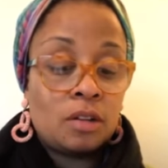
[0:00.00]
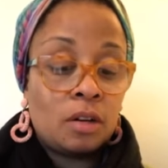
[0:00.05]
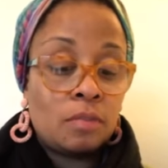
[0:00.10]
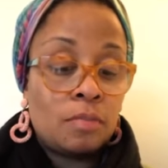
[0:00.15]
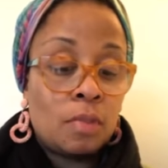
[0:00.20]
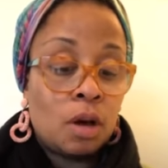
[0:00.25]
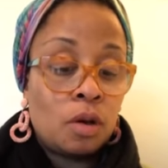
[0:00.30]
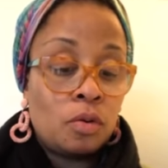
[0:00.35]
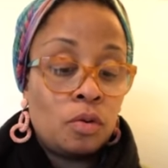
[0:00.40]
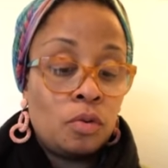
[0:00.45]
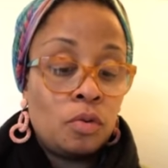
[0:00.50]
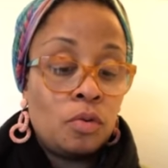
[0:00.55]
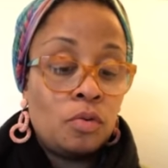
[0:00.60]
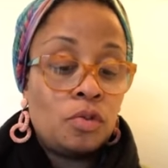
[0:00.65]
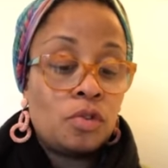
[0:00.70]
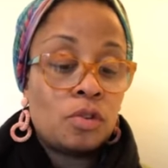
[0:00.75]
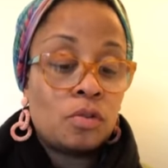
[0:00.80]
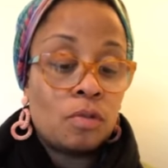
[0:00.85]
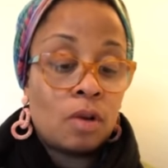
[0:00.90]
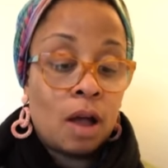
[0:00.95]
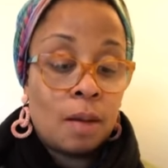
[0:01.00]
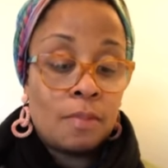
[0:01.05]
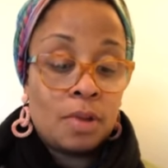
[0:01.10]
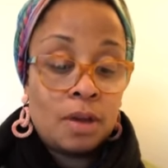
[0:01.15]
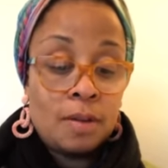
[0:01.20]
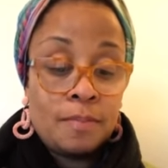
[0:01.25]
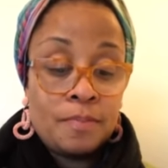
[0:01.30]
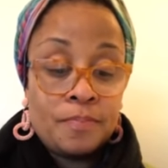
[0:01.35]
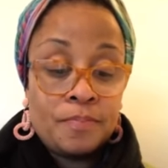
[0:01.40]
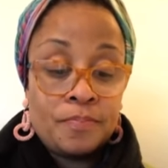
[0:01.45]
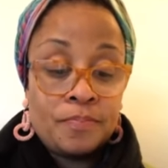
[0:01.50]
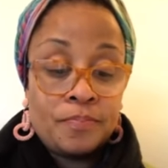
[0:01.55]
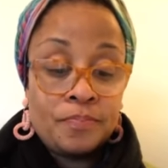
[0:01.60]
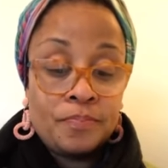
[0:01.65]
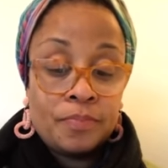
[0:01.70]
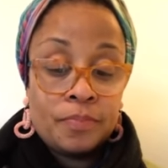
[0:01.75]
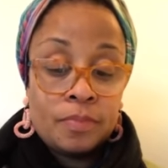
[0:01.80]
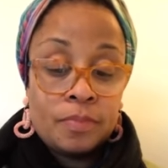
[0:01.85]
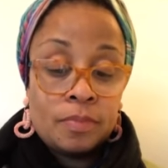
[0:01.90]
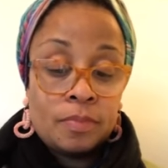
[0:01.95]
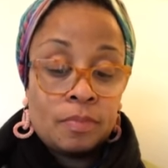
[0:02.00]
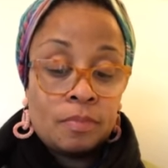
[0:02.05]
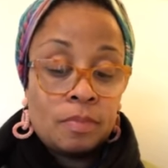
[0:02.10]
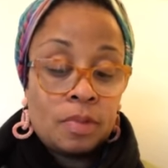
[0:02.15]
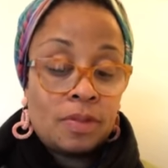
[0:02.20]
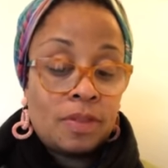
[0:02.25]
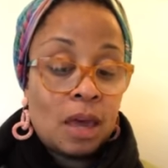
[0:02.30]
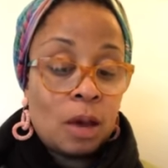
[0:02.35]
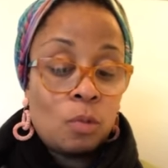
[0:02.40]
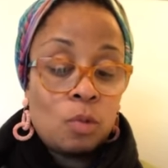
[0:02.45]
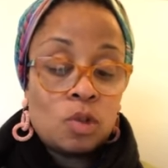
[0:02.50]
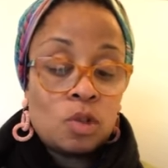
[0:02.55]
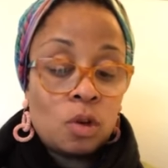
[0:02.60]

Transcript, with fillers: Mahood Sarabi. But that was